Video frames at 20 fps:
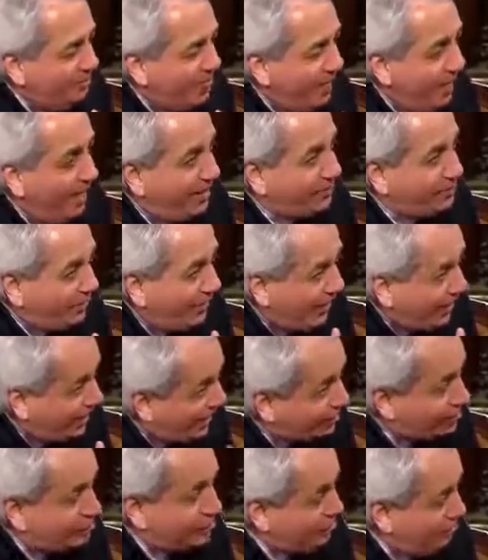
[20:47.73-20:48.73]
Back to
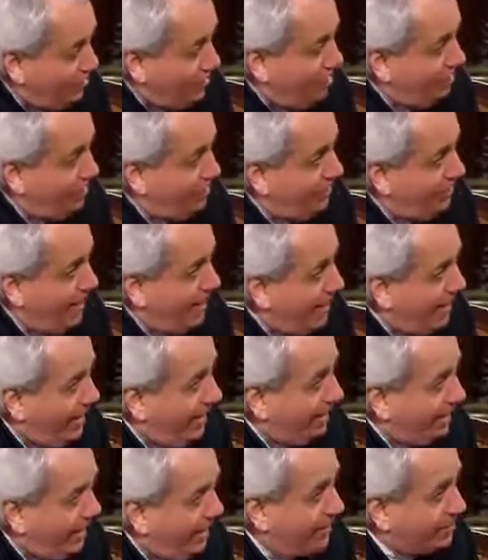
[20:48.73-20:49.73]
cholesterol.
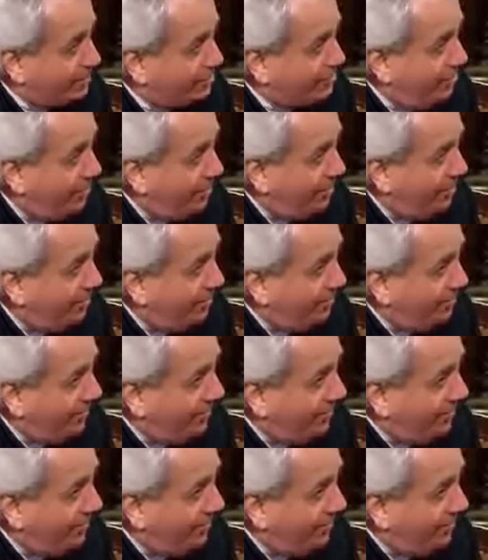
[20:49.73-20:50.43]
High cholesterol